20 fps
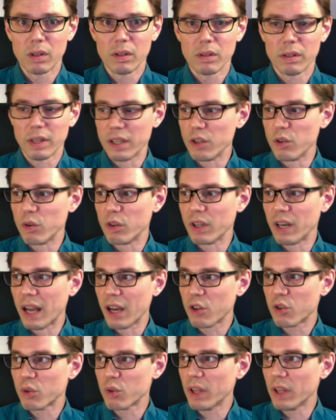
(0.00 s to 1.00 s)
that you could
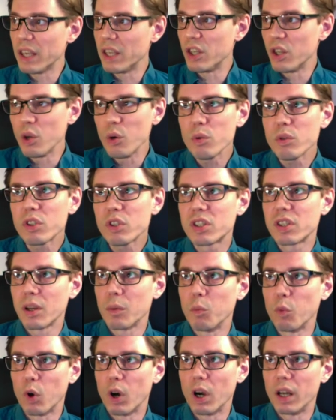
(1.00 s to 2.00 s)
actually use
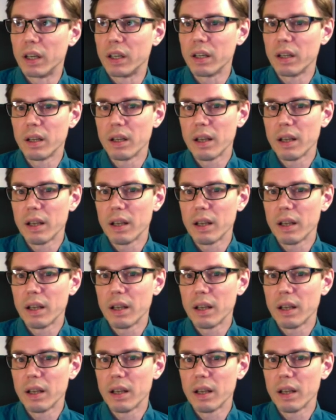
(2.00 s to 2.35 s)
someone